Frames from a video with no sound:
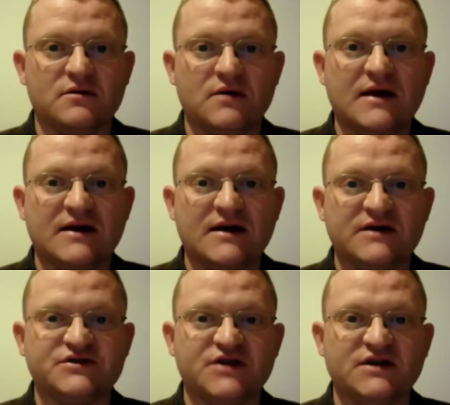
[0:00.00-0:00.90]
English
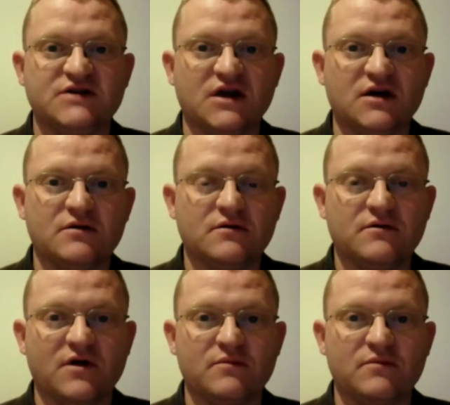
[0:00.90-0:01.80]
teacher
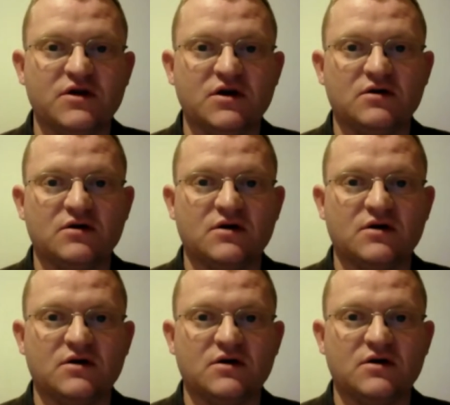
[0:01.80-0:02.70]
from the
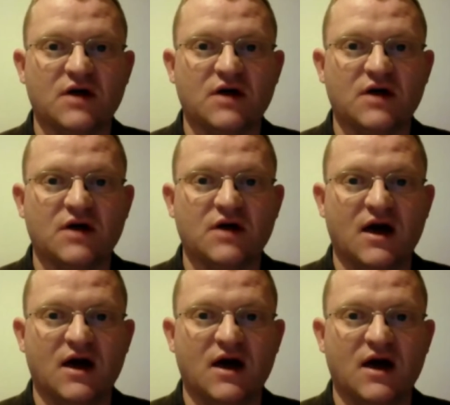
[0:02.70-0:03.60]
UK.
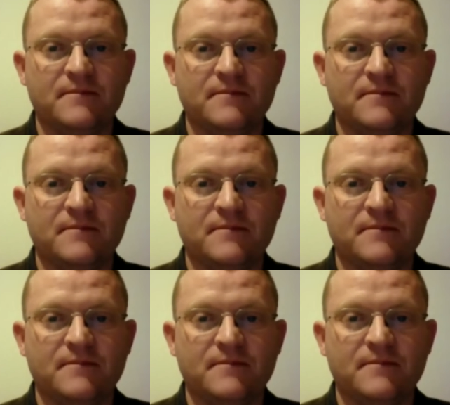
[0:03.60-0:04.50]

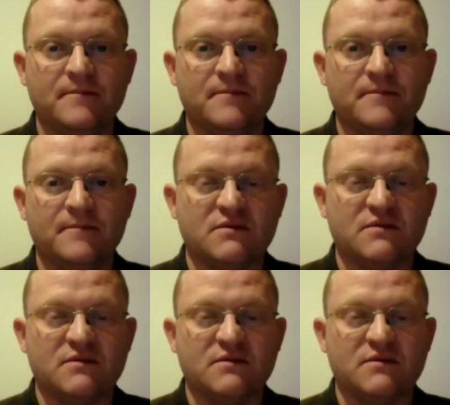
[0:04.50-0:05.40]
At the moment I
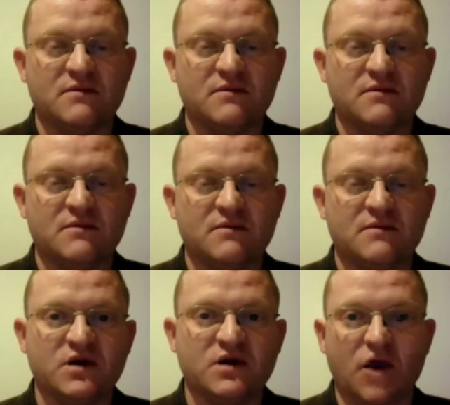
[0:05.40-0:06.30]
live and work
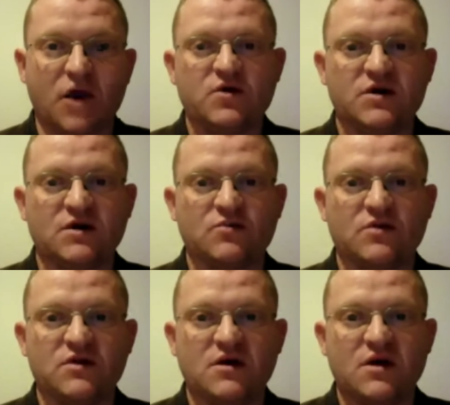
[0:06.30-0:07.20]
in Poland.
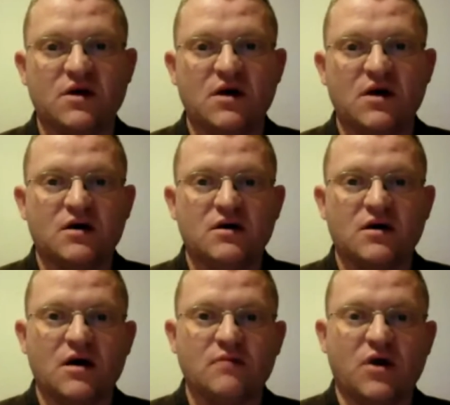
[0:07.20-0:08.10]
I'm working with
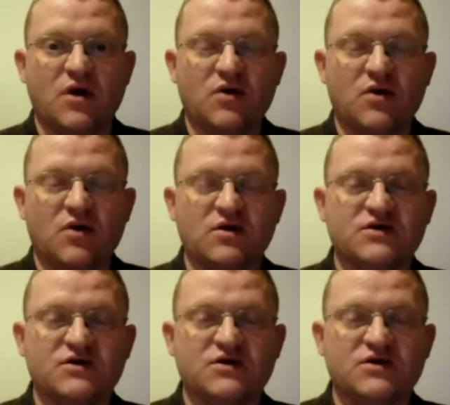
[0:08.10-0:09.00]
Polish
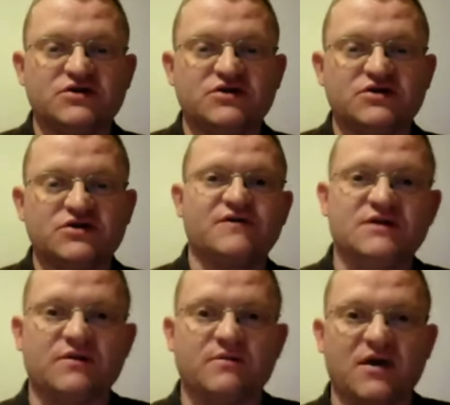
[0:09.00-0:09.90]
students
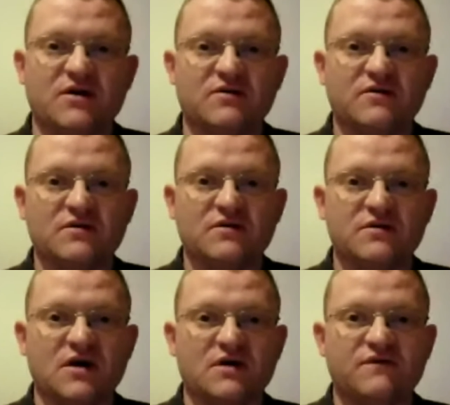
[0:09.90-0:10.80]
from the age of
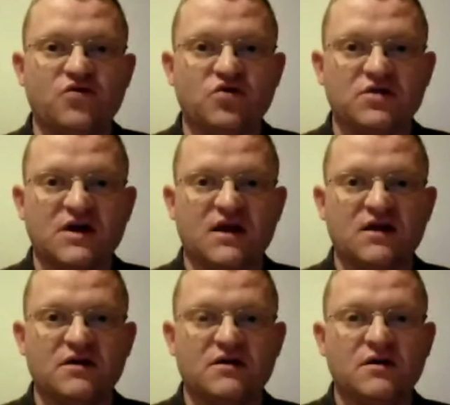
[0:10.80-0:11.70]
about
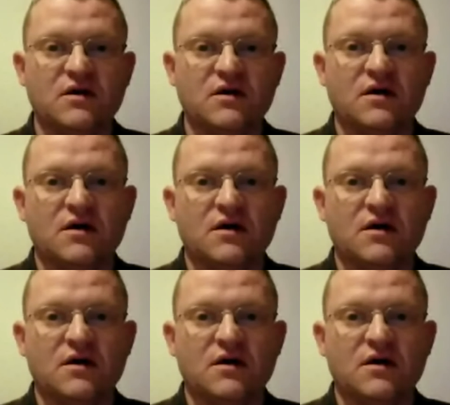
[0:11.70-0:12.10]
14